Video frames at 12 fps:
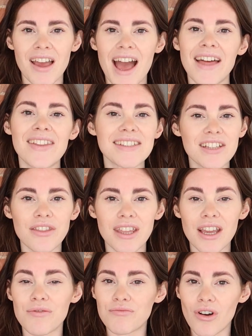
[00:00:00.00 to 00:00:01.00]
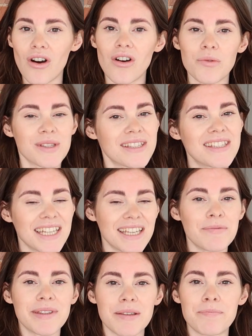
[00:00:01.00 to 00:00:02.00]
And there's nothing wrong with
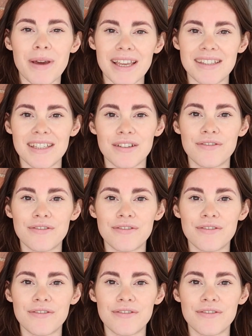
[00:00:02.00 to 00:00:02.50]
sticking with the basic